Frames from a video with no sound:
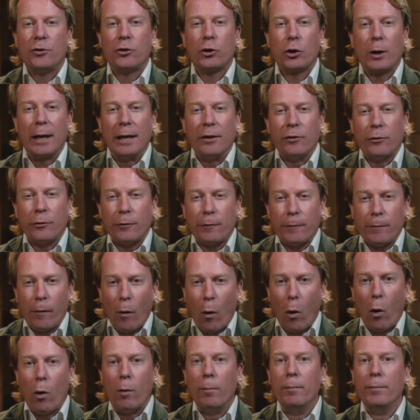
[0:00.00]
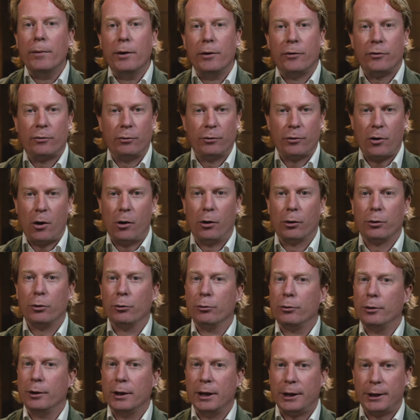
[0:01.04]
transform this rhetorical
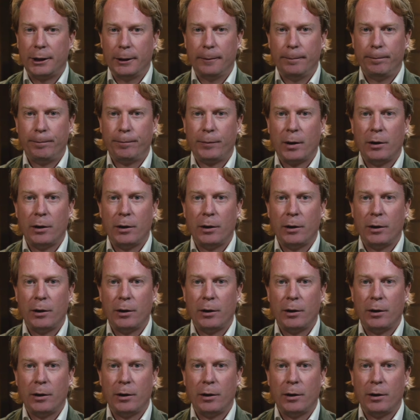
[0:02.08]
tradition